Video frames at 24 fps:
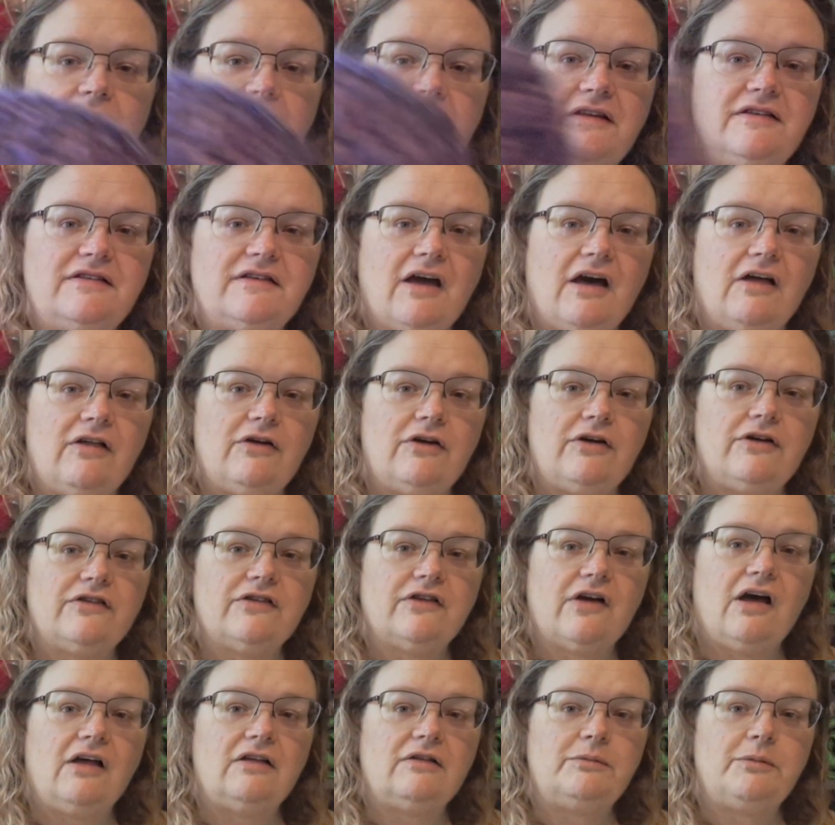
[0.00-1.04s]
This color is
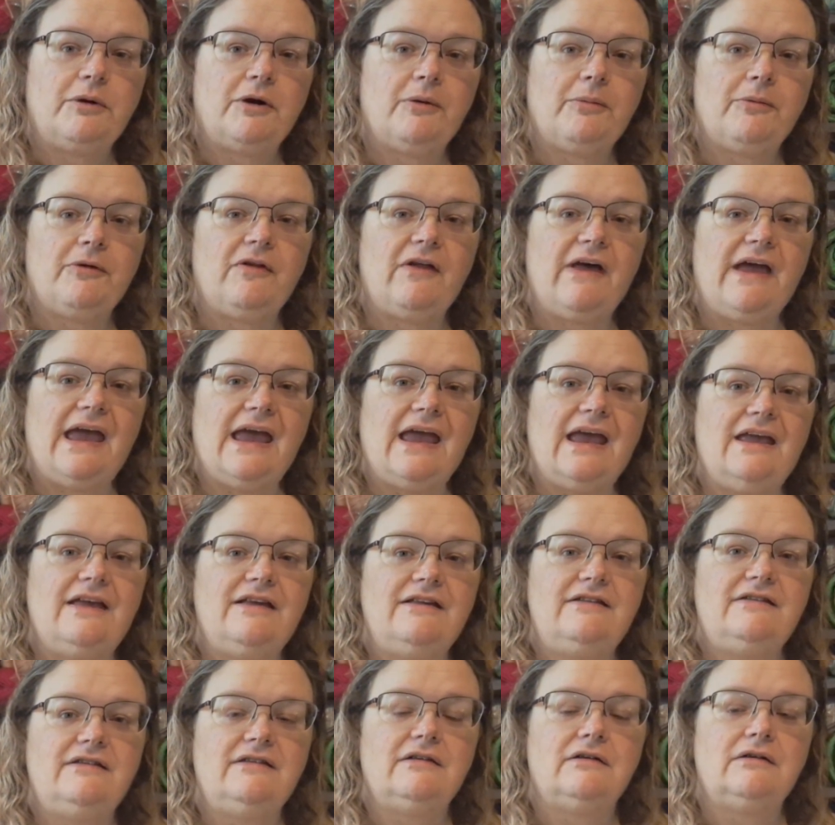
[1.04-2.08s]
called Purple
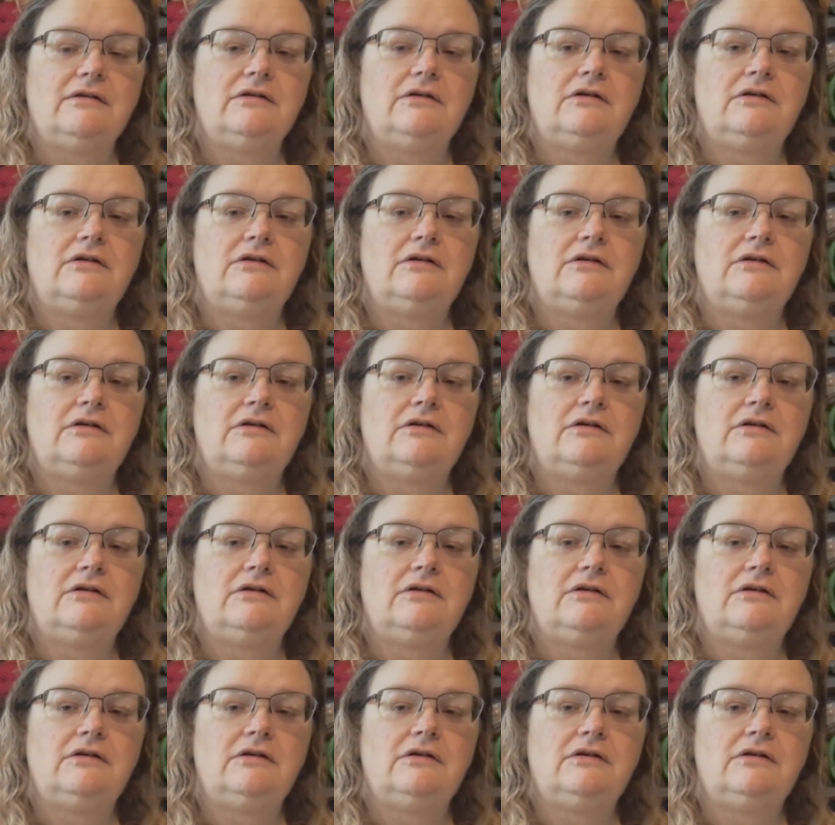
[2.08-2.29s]
Haze.